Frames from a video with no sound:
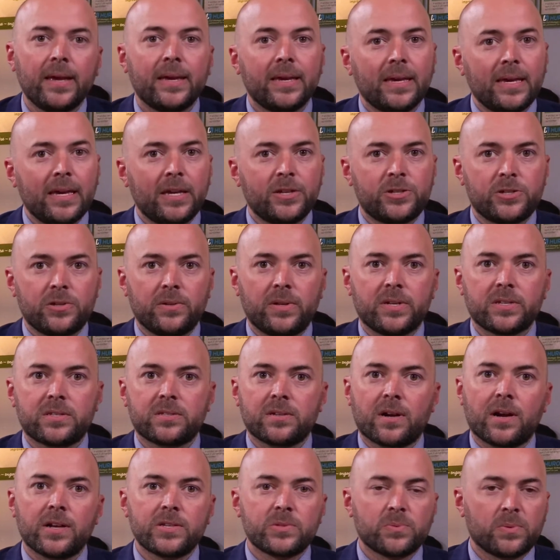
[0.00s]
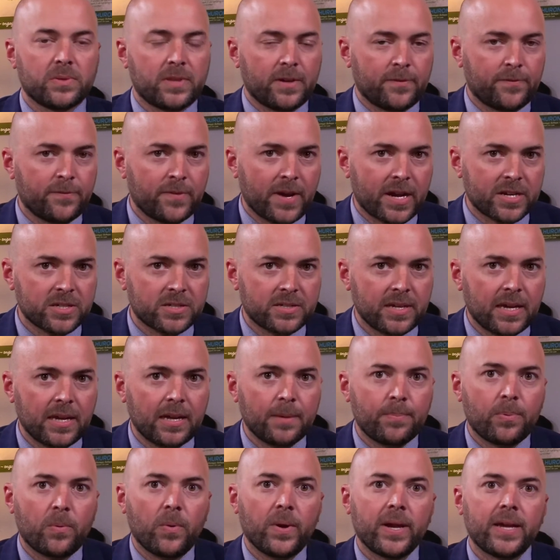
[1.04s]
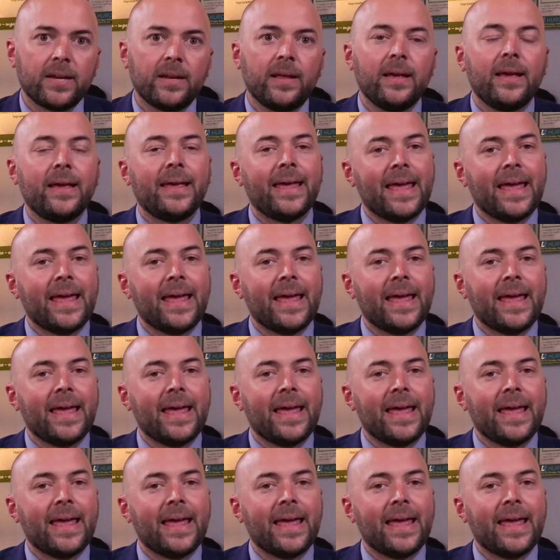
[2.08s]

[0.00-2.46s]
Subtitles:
Each unit starts with a fresh data point,